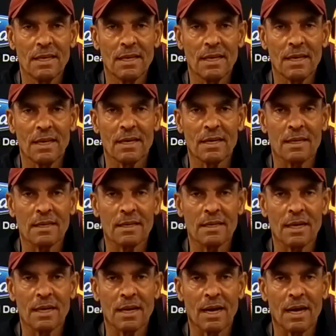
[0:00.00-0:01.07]

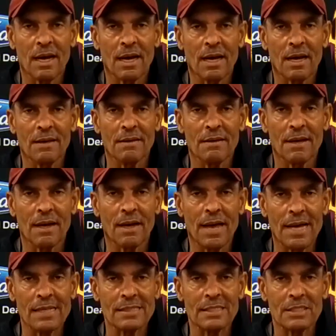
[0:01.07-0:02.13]
And I
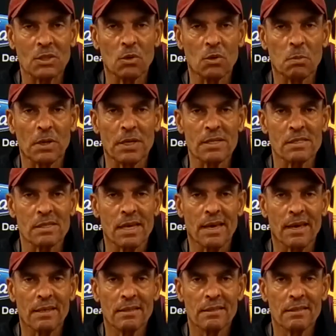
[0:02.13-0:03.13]
actually told the players that.